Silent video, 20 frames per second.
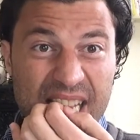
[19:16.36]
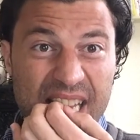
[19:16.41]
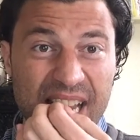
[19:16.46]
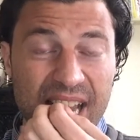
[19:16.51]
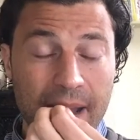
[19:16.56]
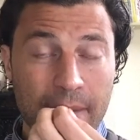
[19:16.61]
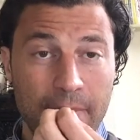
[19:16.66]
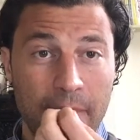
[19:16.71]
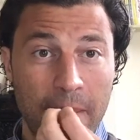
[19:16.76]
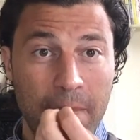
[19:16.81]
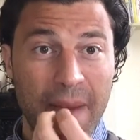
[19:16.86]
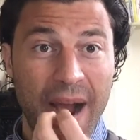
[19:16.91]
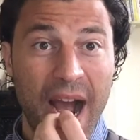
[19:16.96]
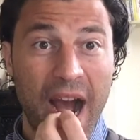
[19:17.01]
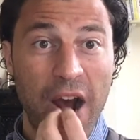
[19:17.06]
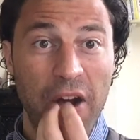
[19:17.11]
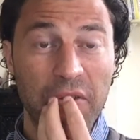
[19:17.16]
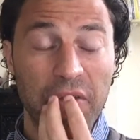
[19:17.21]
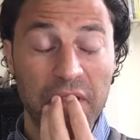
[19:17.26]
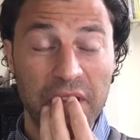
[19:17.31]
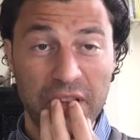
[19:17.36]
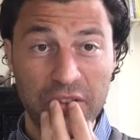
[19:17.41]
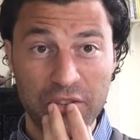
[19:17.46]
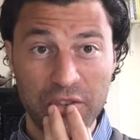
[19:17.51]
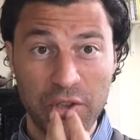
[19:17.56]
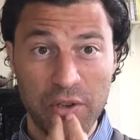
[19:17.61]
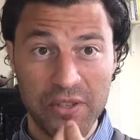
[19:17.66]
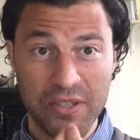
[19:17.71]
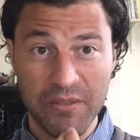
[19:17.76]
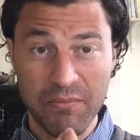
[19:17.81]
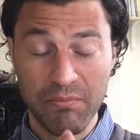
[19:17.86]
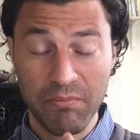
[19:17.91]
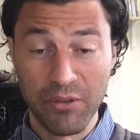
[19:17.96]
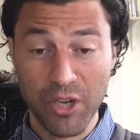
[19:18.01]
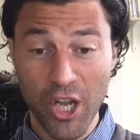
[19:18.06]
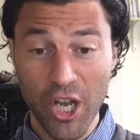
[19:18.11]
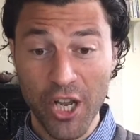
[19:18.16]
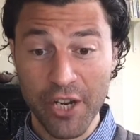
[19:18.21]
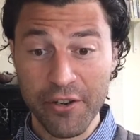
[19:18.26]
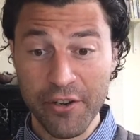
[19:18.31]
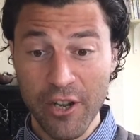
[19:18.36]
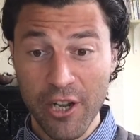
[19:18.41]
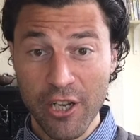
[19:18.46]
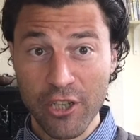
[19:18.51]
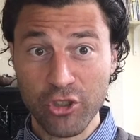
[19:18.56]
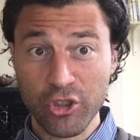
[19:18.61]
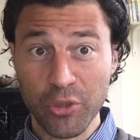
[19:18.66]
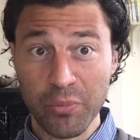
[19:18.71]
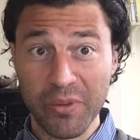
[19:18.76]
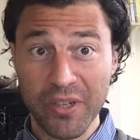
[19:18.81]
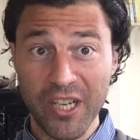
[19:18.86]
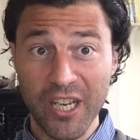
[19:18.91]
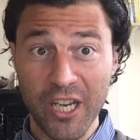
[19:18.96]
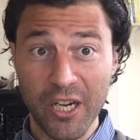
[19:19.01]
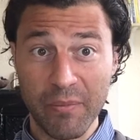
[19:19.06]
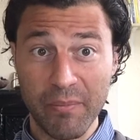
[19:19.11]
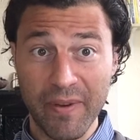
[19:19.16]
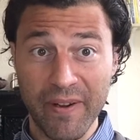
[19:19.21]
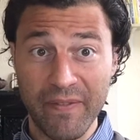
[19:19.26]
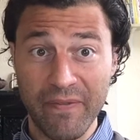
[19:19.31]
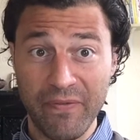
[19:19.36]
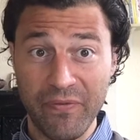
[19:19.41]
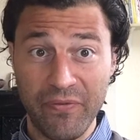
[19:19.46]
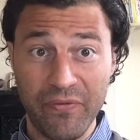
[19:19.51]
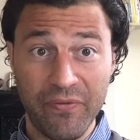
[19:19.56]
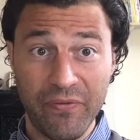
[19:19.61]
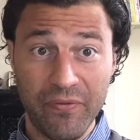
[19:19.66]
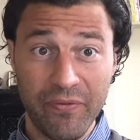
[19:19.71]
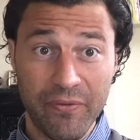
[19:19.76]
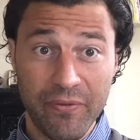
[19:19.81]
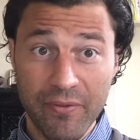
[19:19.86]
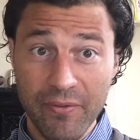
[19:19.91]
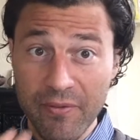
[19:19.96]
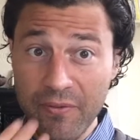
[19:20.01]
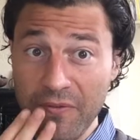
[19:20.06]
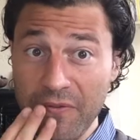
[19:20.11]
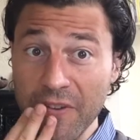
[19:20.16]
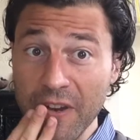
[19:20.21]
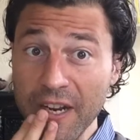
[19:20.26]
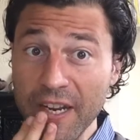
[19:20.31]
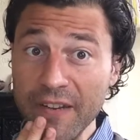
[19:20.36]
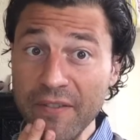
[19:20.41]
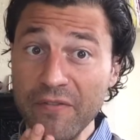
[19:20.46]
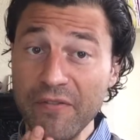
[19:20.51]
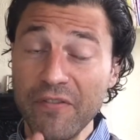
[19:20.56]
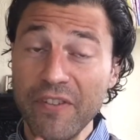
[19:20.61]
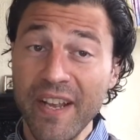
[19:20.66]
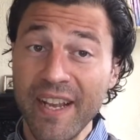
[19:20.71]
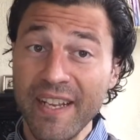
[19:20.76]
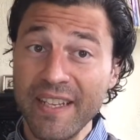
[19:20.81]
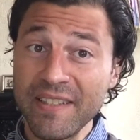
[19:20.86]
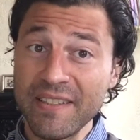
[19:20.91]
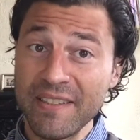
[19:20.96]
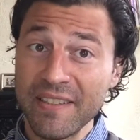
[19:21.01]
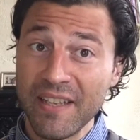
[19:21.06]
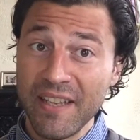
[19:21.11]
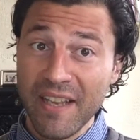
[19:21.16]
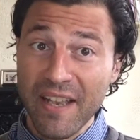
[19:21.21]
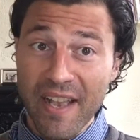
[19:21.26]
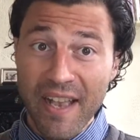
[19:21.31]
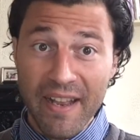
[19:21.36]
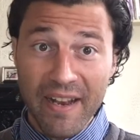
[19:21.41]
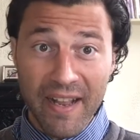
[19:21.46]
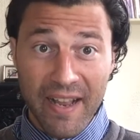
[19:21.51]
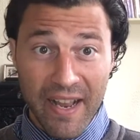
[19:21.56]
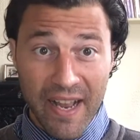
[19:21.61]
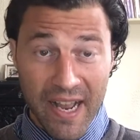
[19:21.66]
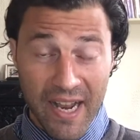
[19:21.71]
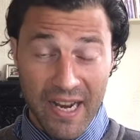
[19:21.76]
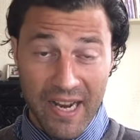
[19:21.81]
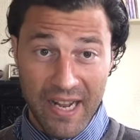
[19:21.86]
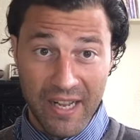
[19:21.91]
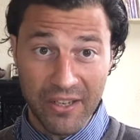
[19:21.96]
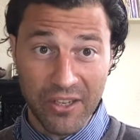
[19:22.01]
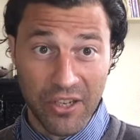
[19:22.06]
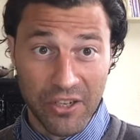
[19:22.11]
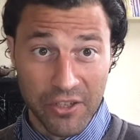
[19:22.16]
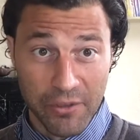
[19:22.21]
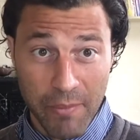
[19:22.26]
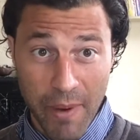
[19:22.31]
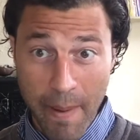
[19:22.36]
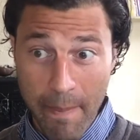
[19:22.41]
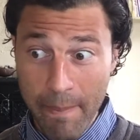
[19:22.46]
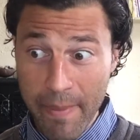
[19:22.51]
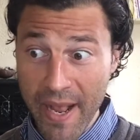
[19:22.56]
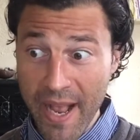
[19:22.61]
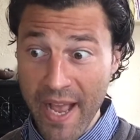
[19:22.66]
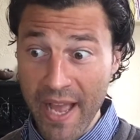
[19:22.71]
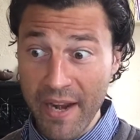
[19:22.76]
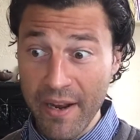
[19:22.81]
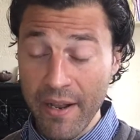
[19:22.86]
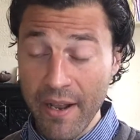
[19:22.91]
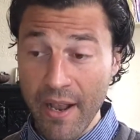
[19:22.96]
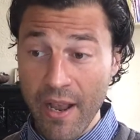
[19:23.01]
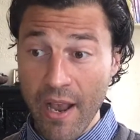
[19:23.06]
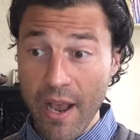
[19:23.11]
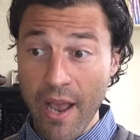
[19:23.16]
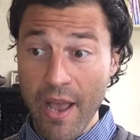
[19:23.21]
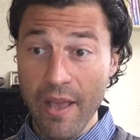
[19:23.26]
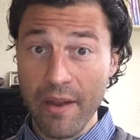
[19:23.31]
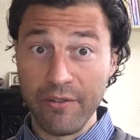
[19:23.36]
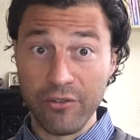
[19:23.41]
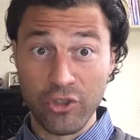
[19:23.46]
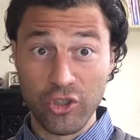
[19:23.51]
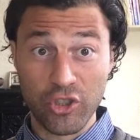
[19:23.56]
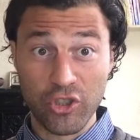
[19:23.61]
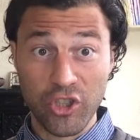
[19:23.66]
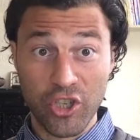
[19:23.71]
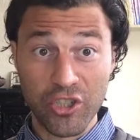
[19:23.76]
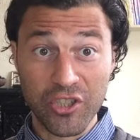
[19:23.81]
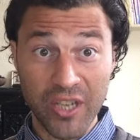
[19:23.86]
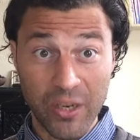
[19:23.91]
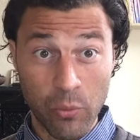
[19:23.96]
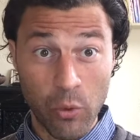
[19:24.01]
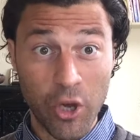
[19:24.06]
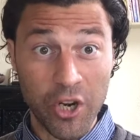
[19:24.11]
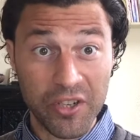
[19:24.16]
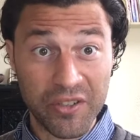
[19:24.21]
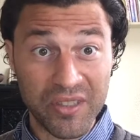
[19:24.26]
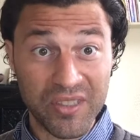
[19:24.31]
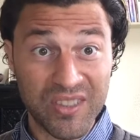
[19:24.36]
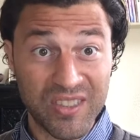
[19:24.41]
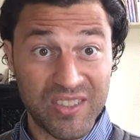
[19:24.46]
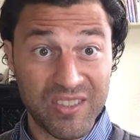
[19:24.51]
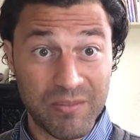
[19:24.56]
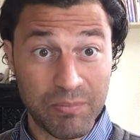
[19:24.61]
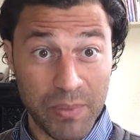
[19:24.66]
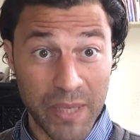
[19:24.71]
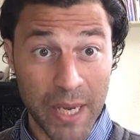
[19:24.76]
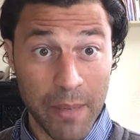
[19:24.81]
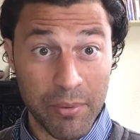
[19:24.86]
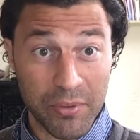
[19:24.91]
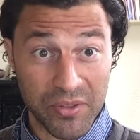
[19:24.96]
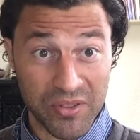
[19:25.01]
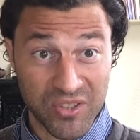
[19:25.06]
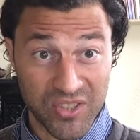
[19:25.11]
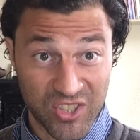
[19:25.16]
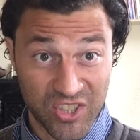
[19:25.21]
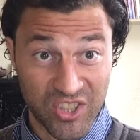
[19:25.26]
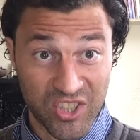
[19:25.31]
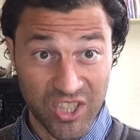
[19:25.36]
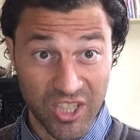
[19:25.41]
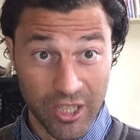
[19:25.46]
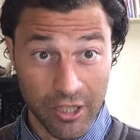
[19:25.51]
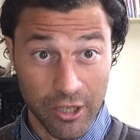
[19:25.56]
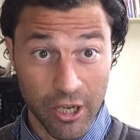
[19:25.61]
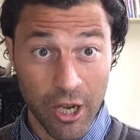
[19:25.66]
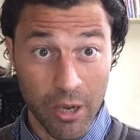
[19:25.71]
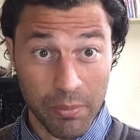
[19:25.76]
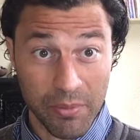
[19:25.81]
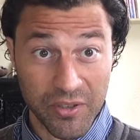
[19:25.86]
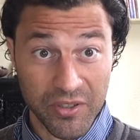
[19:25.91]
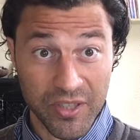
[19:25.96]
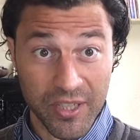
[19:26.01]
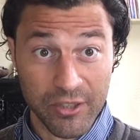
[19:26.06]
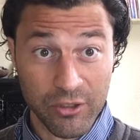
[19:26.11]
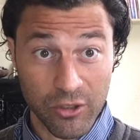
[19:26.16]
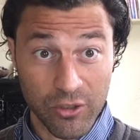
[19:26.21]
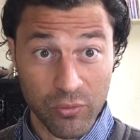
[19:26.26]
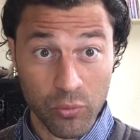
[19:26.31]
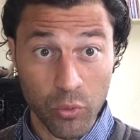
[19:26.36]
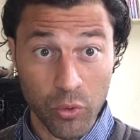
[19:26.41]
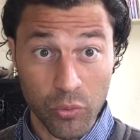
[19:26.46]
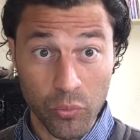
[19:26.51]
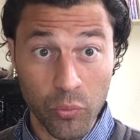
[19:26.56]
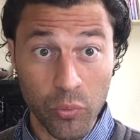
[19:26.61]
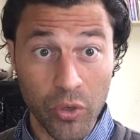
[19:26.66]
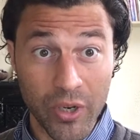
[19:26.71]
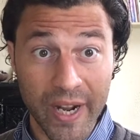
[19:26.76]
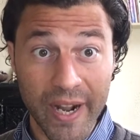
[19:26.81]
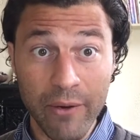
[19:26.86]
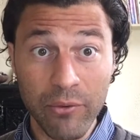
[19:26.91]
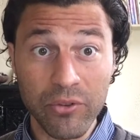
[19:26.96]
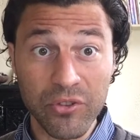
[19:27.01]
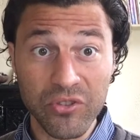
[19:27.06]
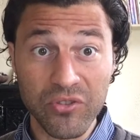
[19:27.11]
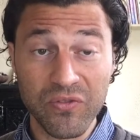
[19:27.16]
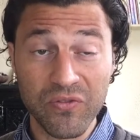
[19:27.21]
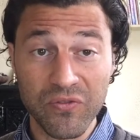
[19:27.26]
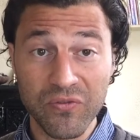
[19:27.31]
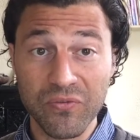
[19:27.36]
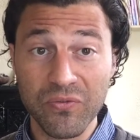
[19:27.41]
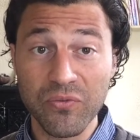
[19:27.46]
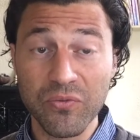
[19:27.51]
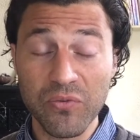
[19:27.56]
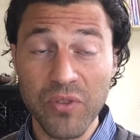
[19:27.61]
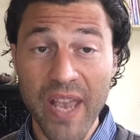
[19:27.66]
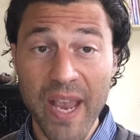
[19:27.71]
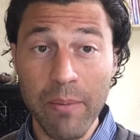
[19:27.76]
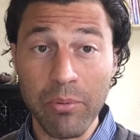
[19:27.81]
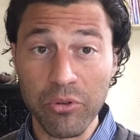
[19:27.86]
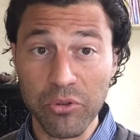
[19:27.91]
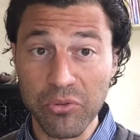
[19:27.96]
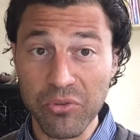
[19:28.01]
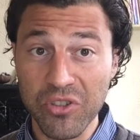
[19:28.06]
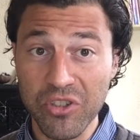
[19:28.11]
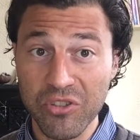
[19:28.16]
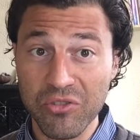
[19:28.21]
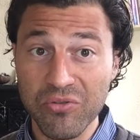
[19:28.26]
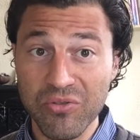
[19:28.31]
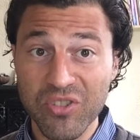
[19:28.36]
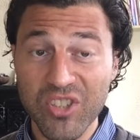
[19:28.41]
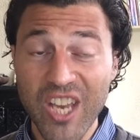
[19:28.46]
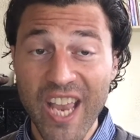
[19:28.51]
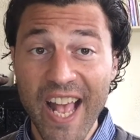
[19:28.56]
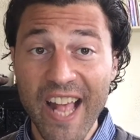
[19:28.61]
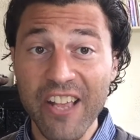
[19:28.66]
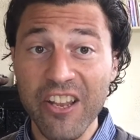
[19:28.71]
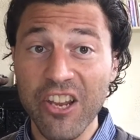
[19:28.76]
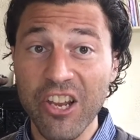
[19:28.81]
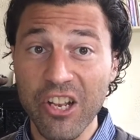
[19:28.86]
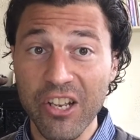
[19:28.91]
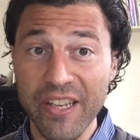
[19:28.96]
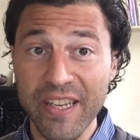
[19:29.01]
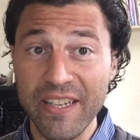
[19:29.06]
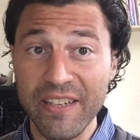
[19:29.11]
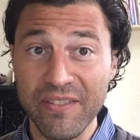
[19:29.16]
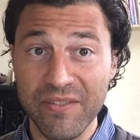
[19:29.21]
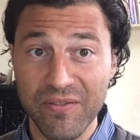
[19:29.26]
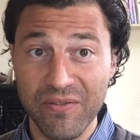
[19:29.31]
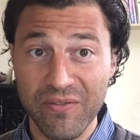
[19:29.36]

in my mouth, and I was noticing blood dripping out of my fucking face, and I held on to my bed just because I wanted to be able to sit up, because I just what I was able to calculate